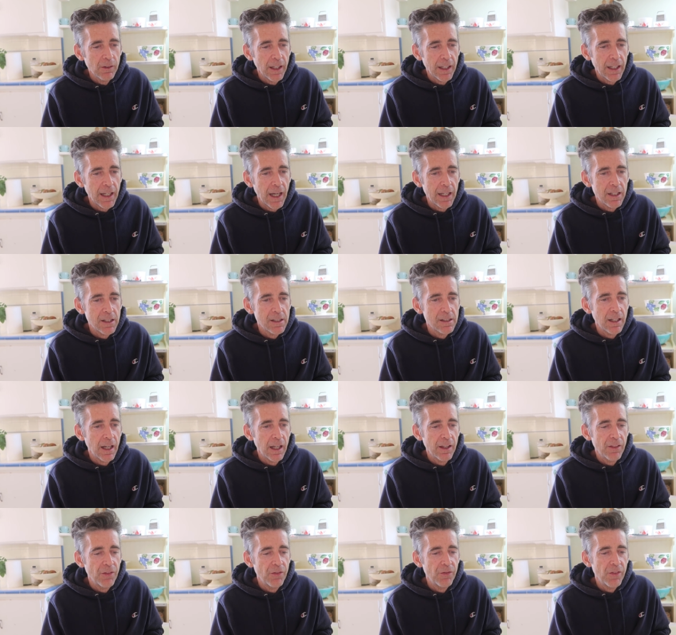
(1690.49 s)
Like, I,
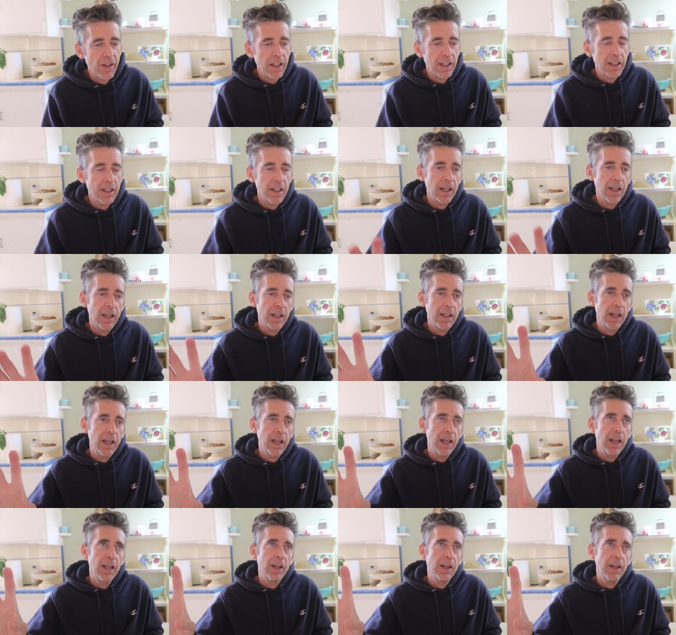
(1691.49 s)
I think eh,